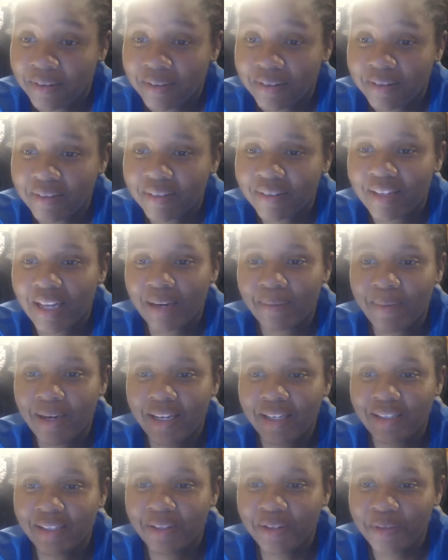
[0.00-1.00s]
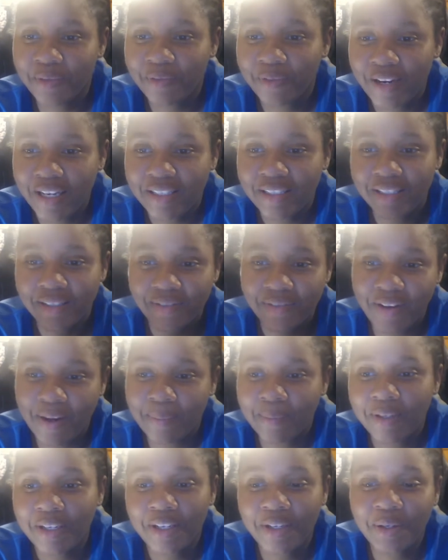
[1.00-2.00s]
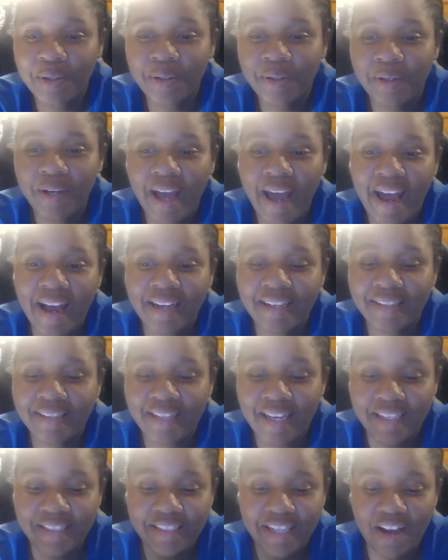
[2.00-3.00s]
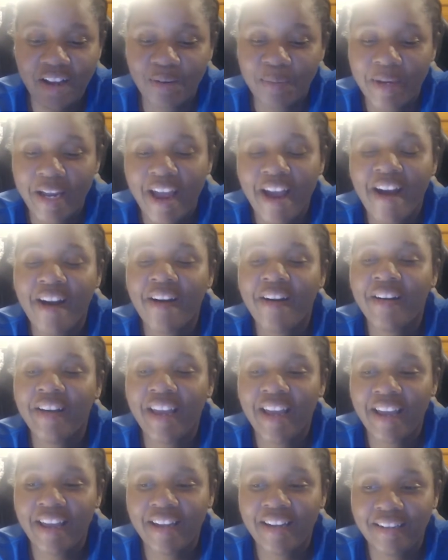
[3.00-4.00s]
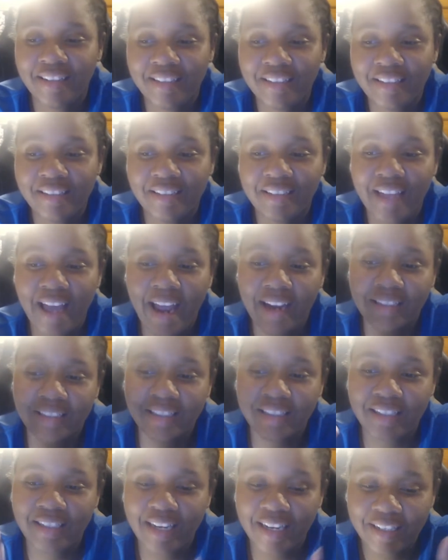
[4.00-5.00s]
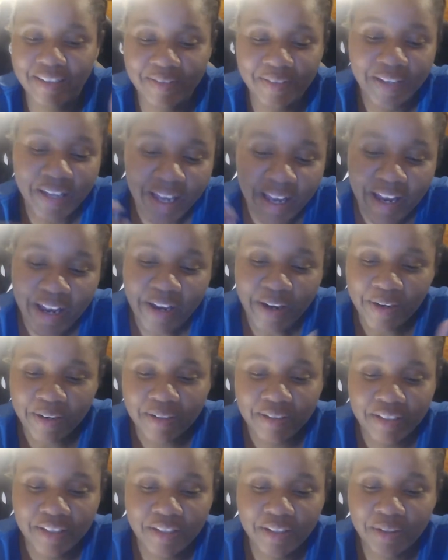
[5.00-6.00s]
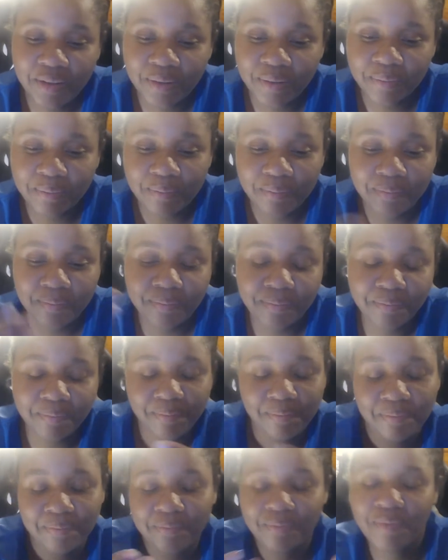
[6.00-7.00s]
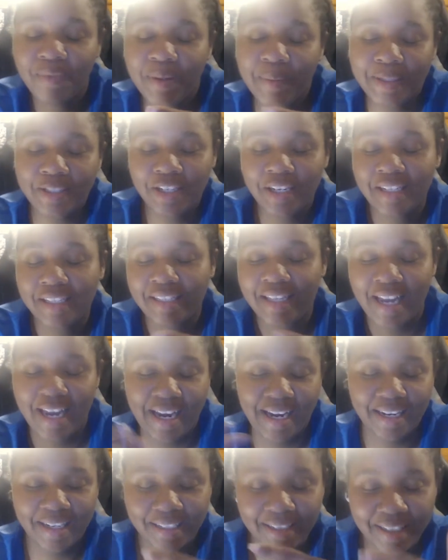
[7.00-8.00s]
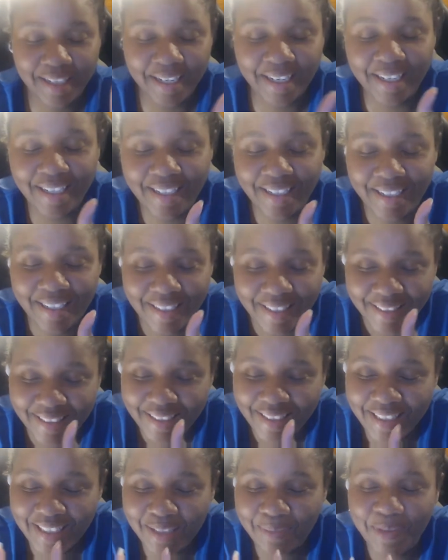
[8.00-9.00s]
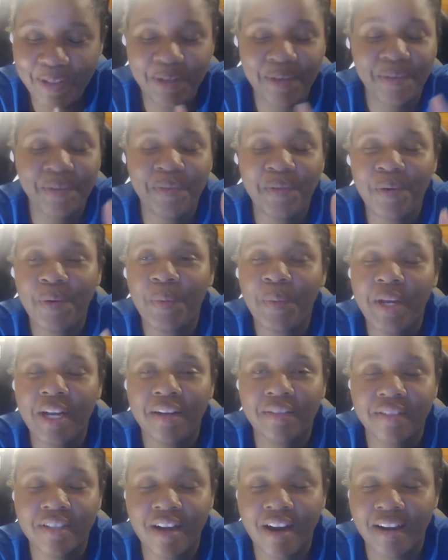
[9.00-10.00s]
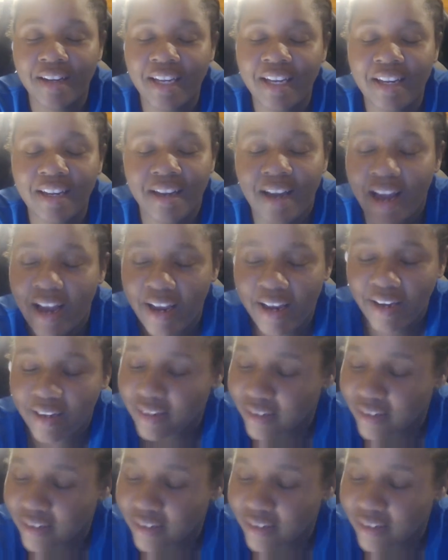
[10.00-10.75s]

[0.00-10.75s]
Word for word: like my friends and family, who has like shouted me out and actually kind of, you know, what am I trying to say? It's been a full week of talking. I